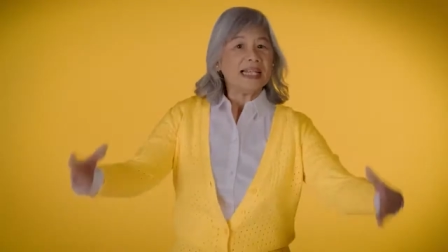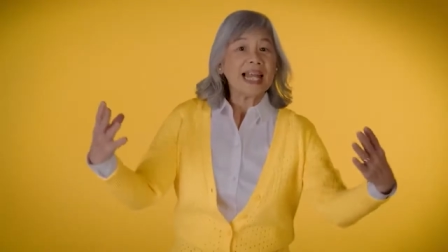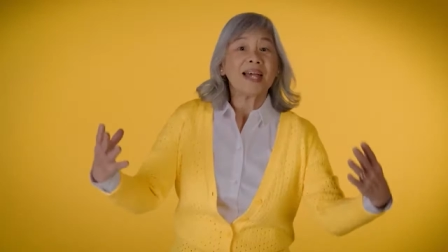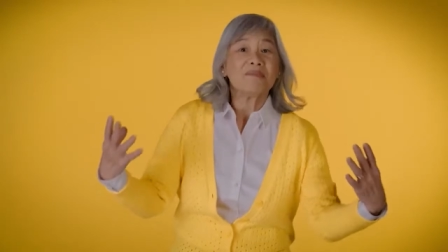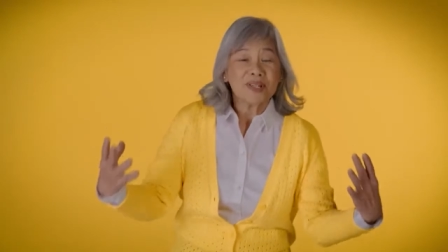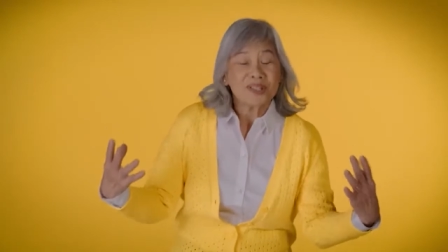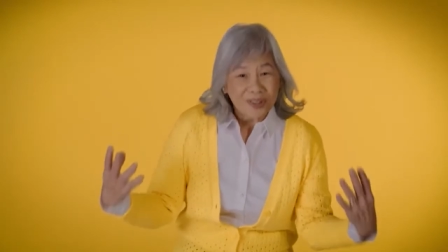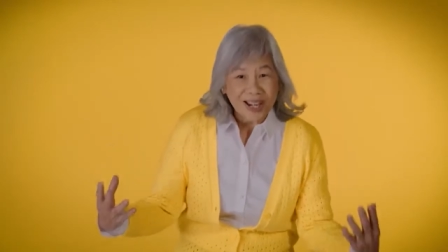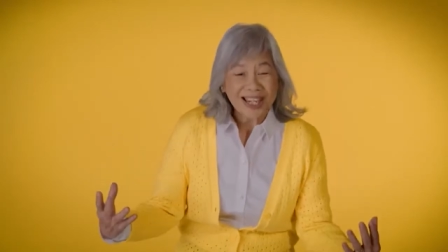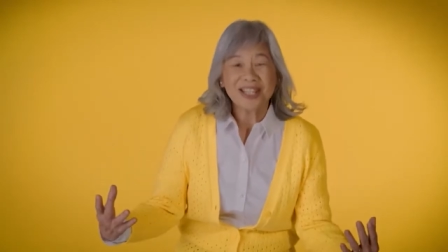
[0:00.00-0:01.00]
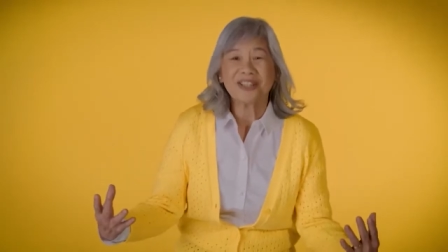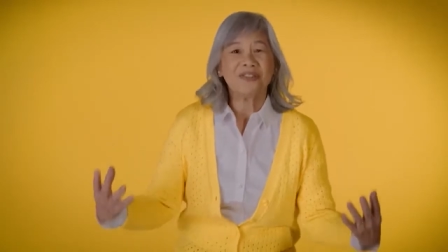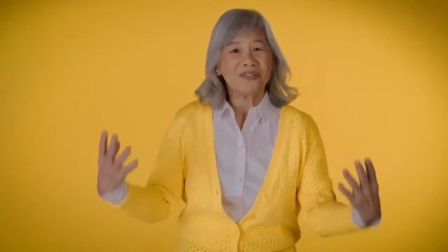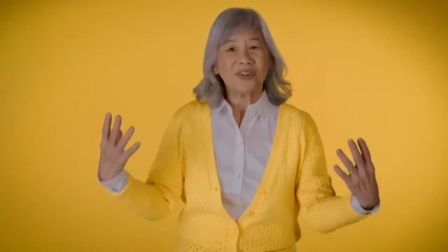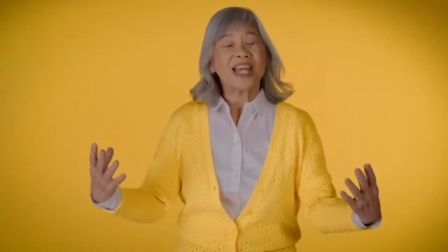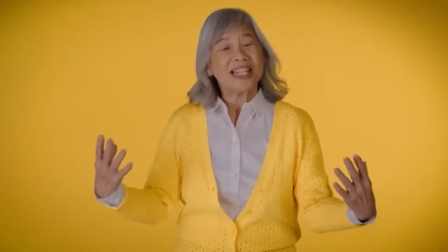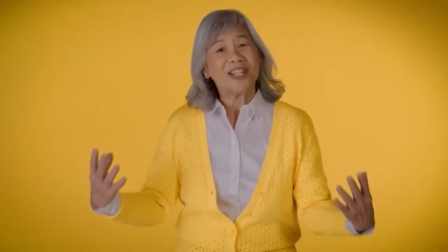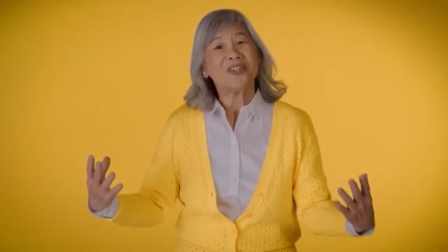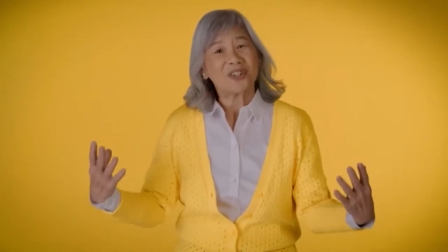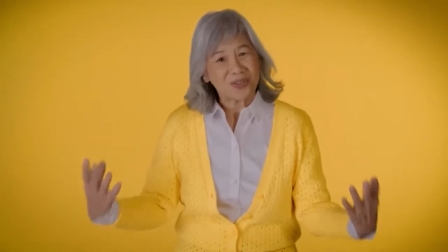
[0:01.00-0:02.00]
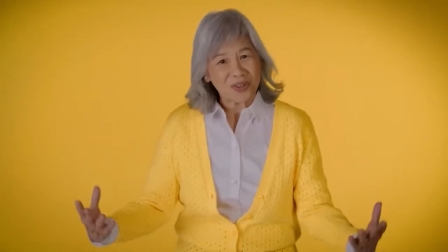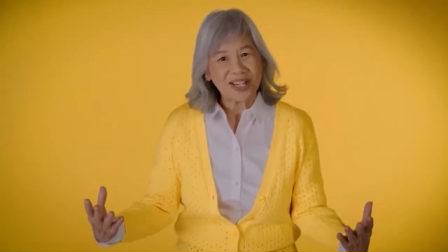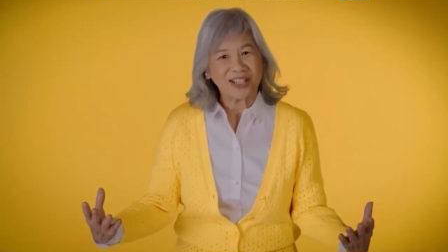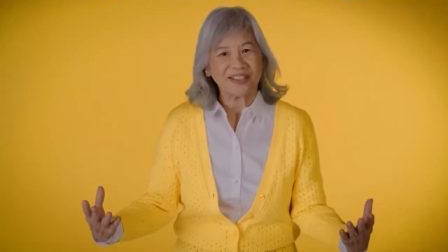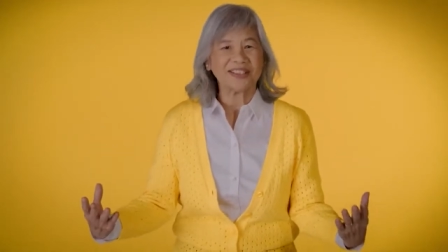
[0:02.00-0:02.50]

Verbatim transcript: Let me train you for a new career.